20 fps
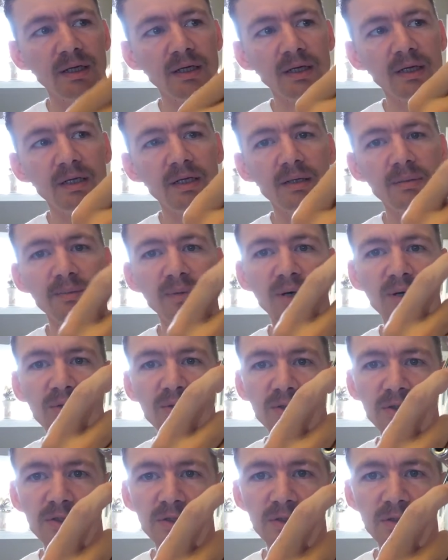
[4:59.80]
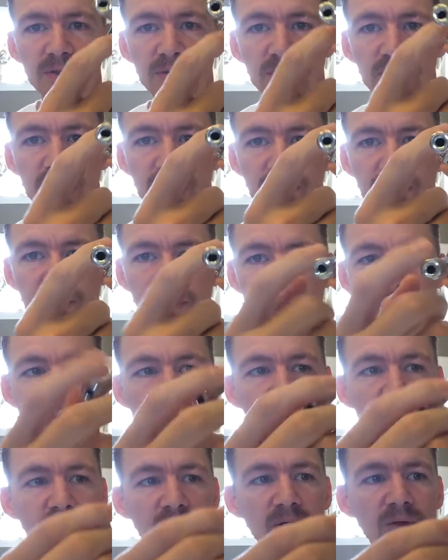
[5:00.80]
and the post will
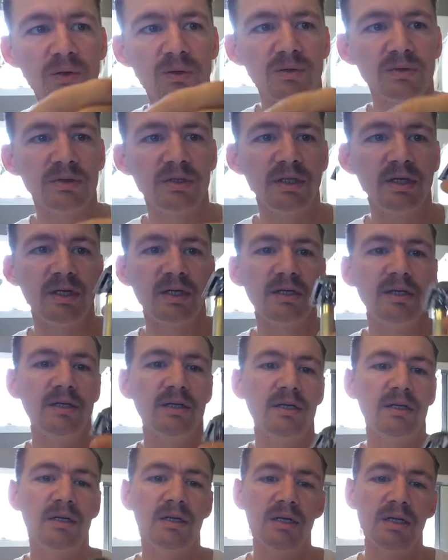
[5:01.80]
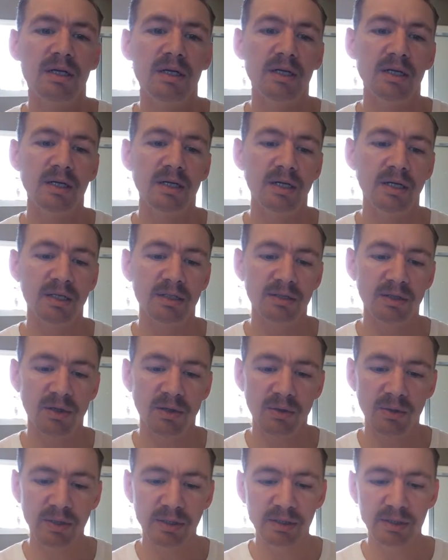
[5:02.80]
go in the holes down here. Now it's
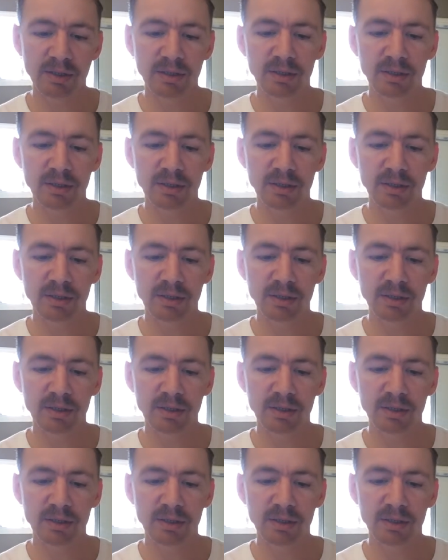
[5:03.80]
always a